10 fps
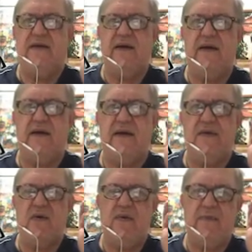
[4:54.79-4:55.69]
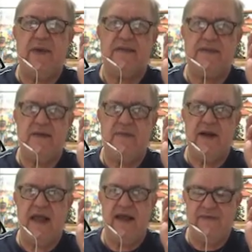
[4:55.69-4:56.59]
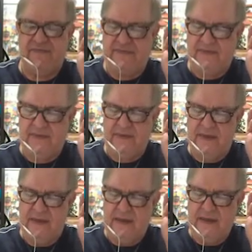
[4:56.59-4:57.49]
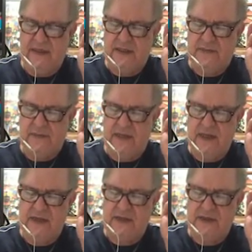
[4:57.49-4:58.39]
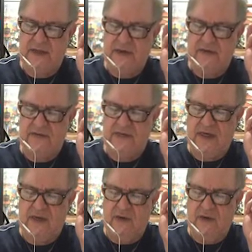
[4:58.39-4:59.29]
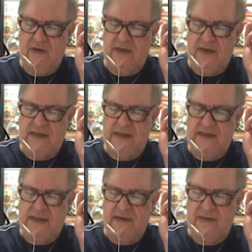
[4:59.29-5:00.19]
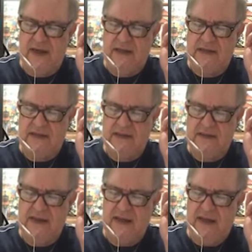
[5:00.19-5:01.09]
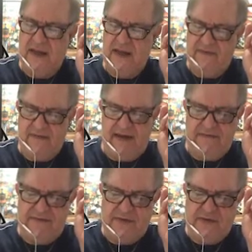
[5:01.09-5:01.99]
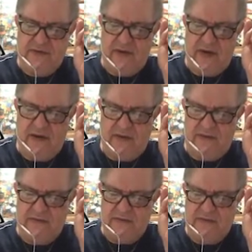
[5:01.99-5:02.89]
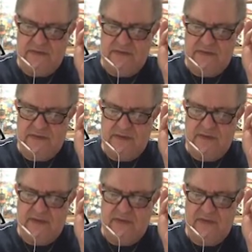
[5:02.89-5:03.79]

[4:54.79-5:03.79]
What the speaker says: a complex number f exponential of j omega t, right? If f is real, just